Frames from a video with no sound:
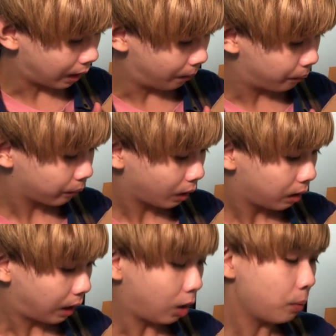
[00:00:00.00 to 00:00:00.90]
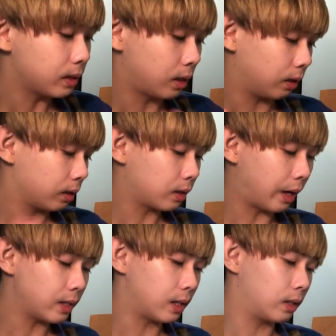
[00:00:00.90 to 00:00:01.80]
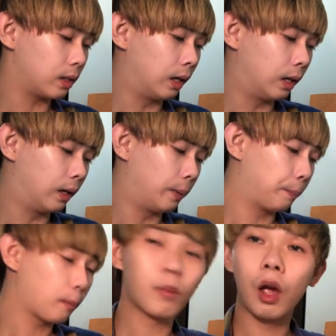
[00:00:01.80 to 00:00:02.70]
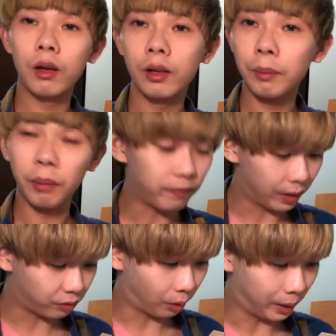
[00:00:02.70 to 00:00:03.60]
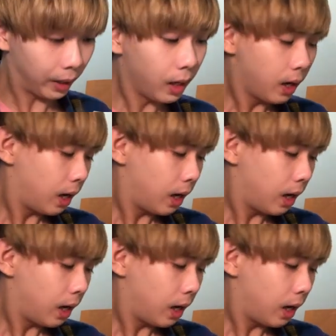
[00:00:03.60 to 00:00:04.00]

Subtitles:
Yeah, I hope the size is perfect for me.